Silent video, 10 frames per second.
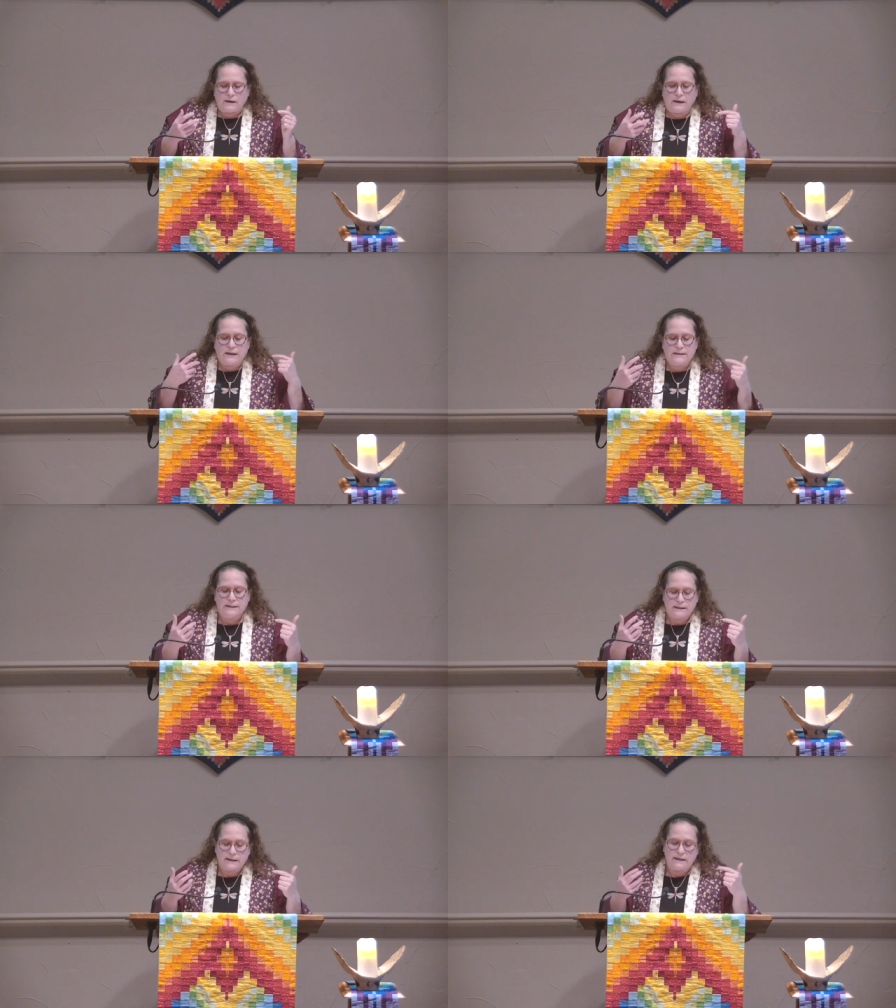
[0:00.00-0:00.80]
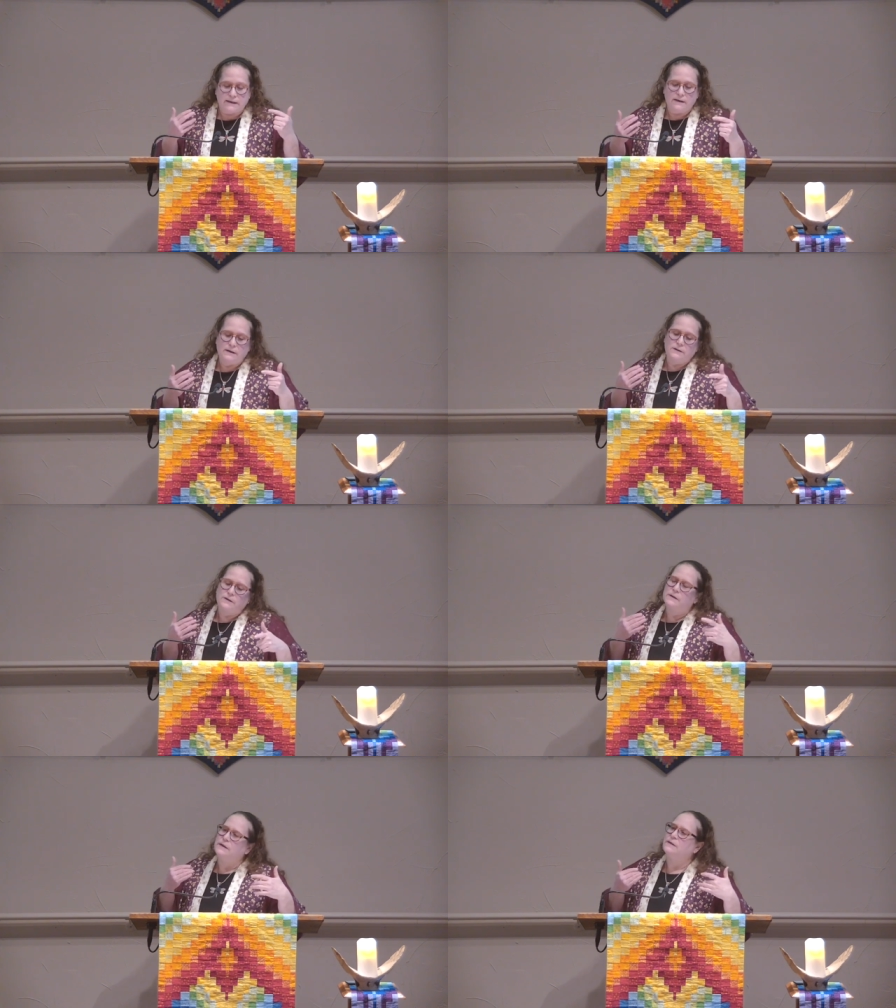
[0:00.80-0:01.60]
Listening
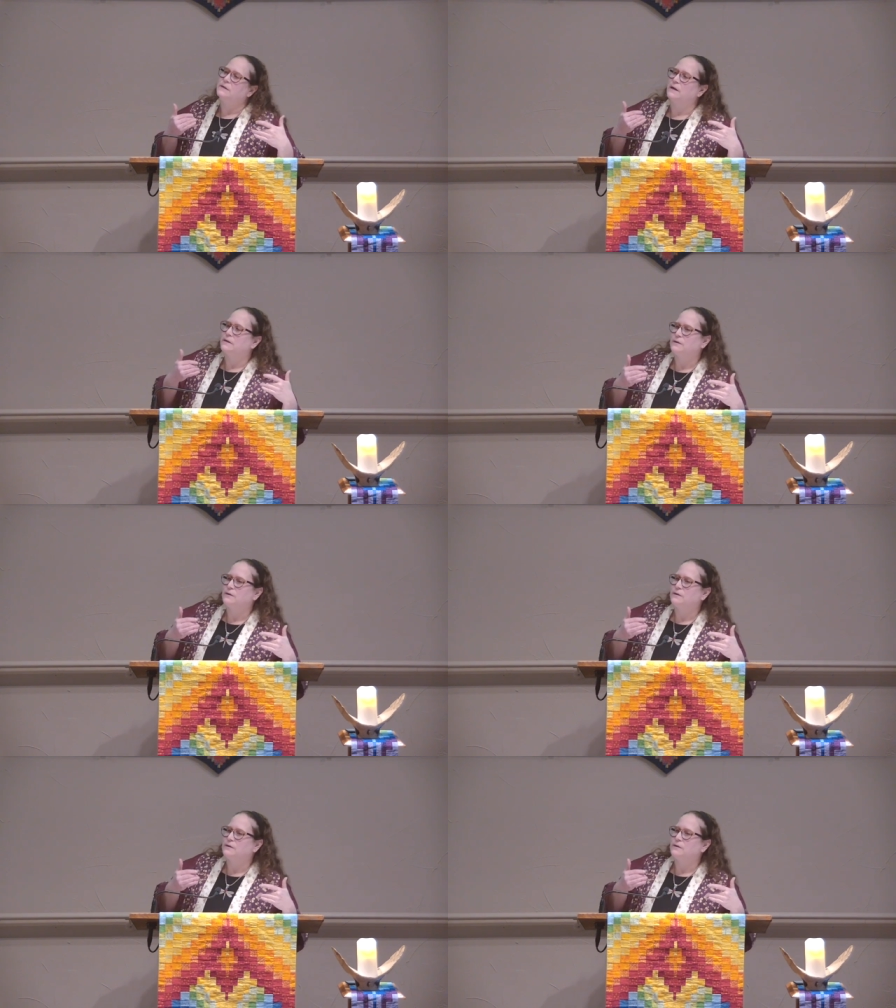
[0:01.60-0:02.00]
to these